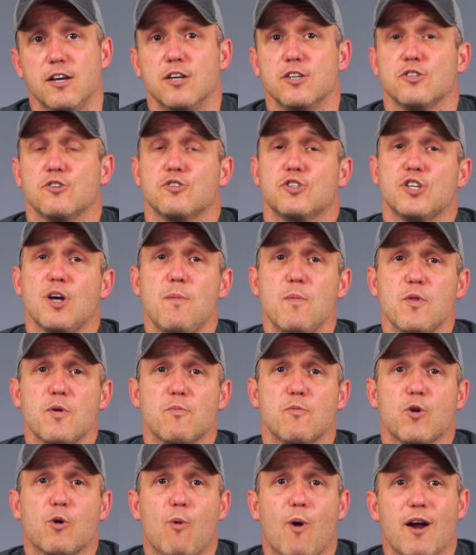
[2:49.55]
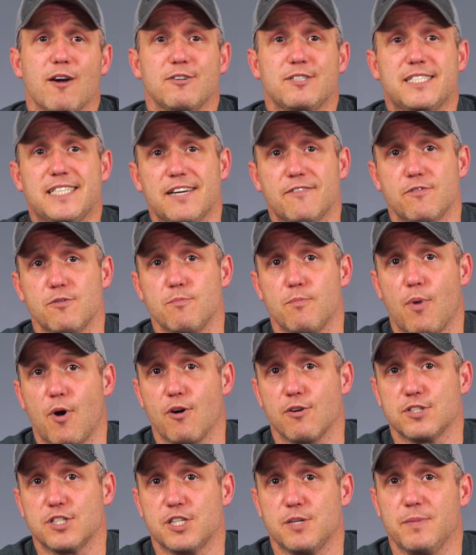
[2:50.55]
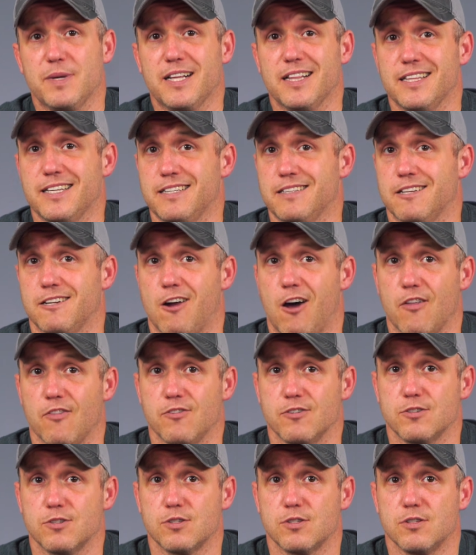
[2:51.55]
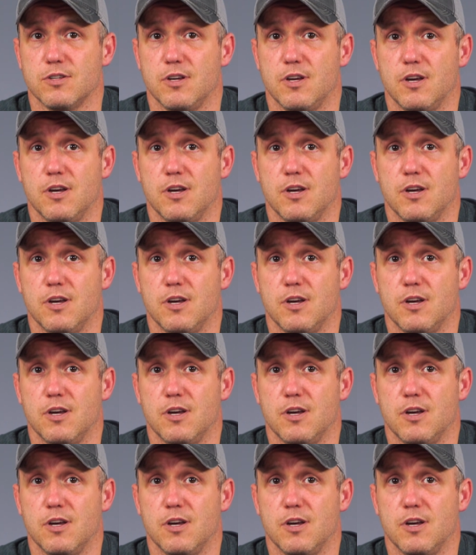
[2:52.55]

so some of them require different parts to be cleaned than others.